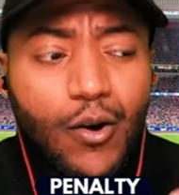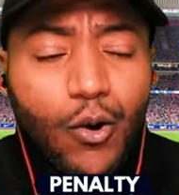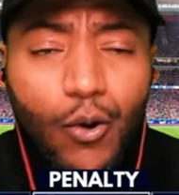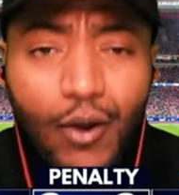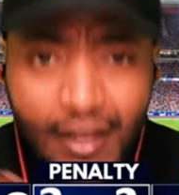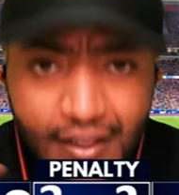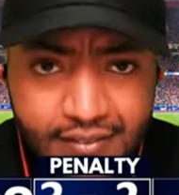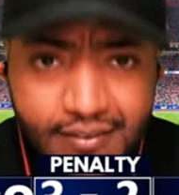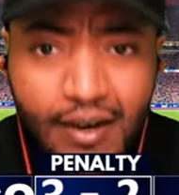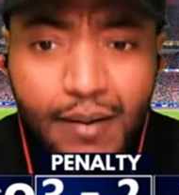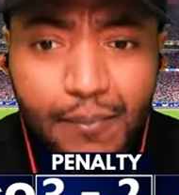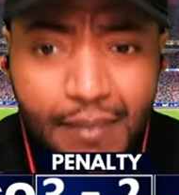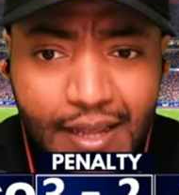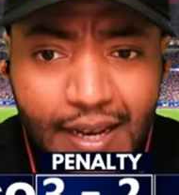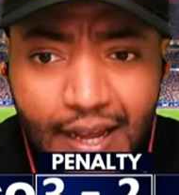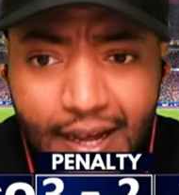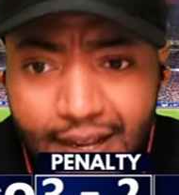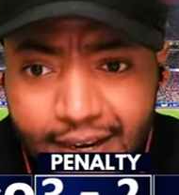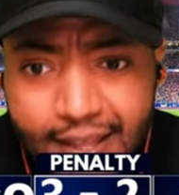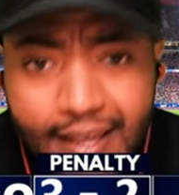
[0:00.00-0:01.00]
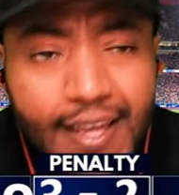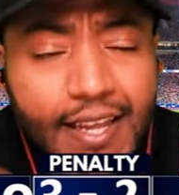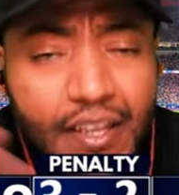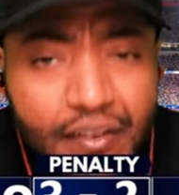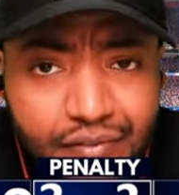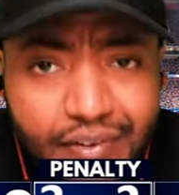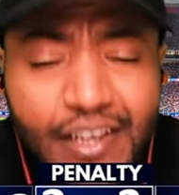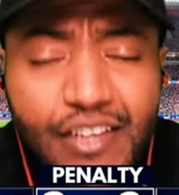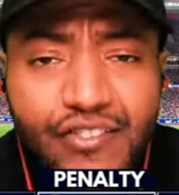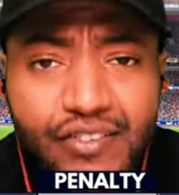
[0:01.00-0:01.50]
Inter Milan. And
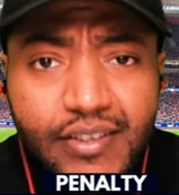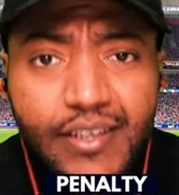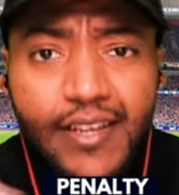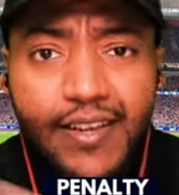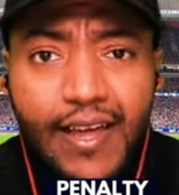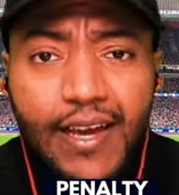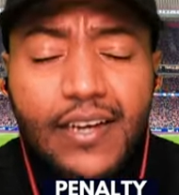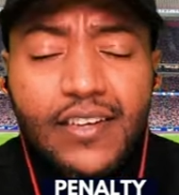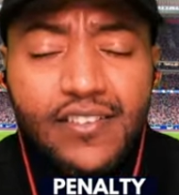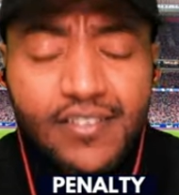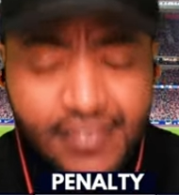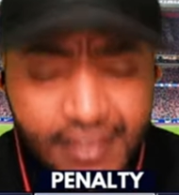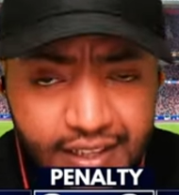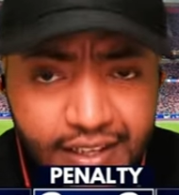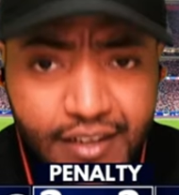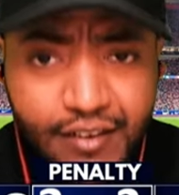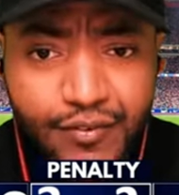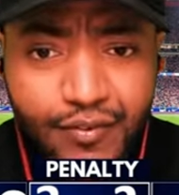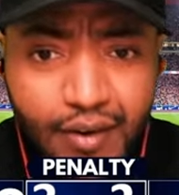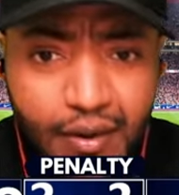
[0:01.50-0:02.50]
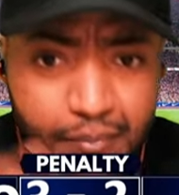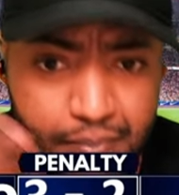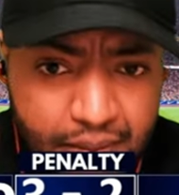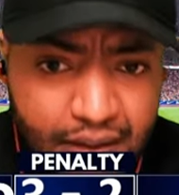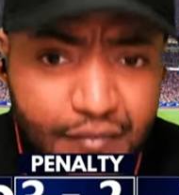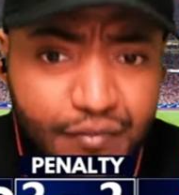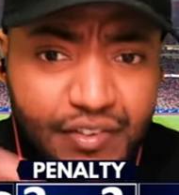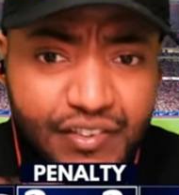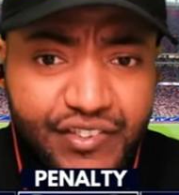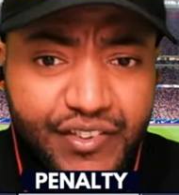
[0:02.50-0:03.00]
eventually they conceded from
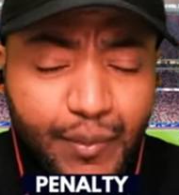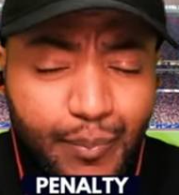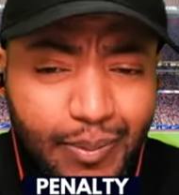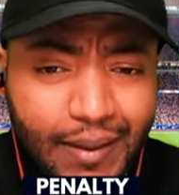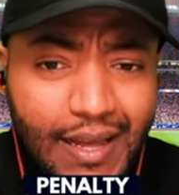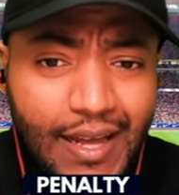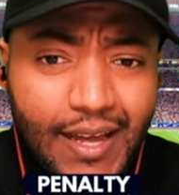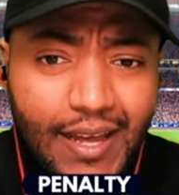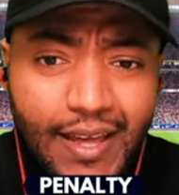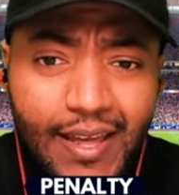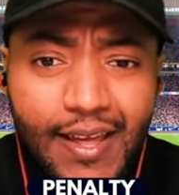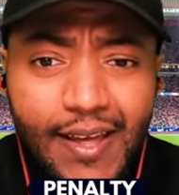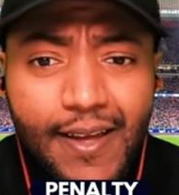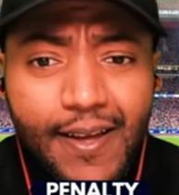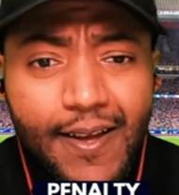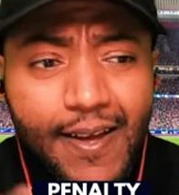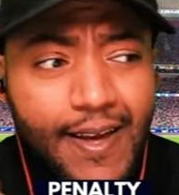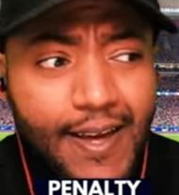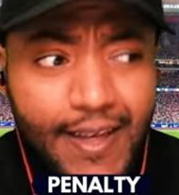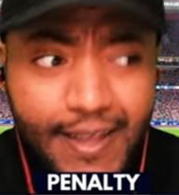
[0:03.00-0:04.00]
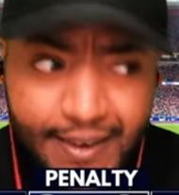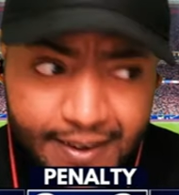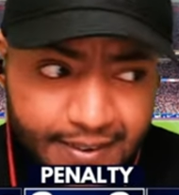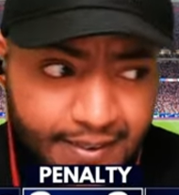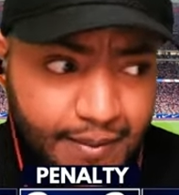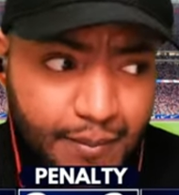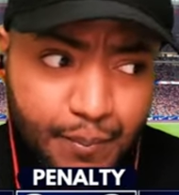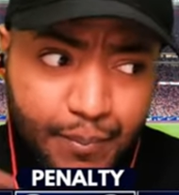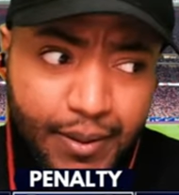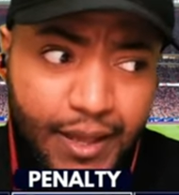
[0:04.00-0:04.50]
Memphis Depay.
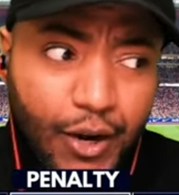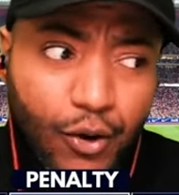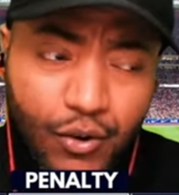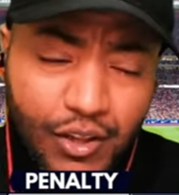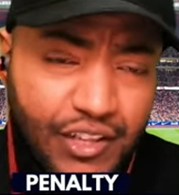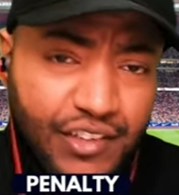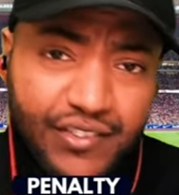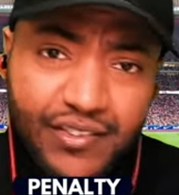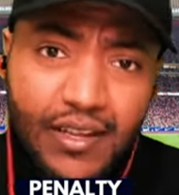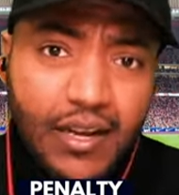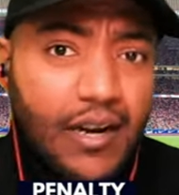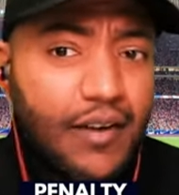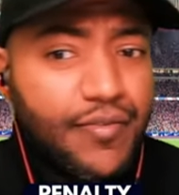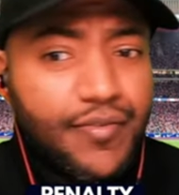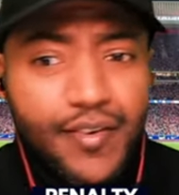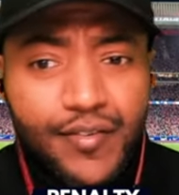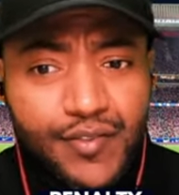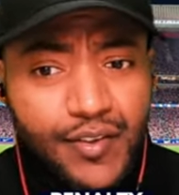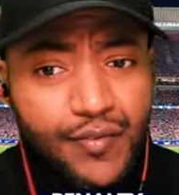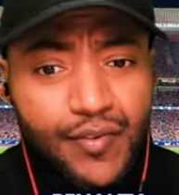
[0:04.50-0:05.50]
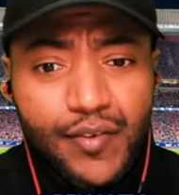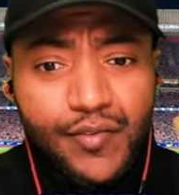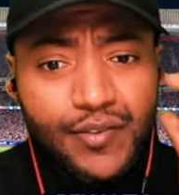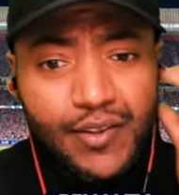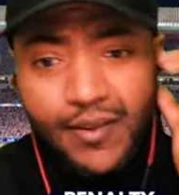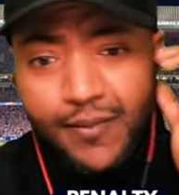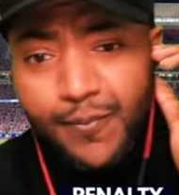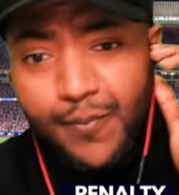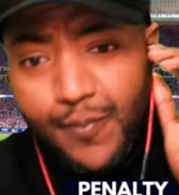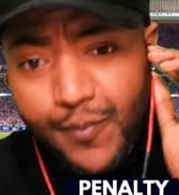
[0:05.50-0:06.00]
And penalties are
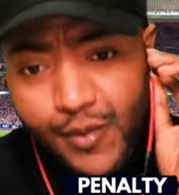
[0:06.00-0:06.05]
50-50.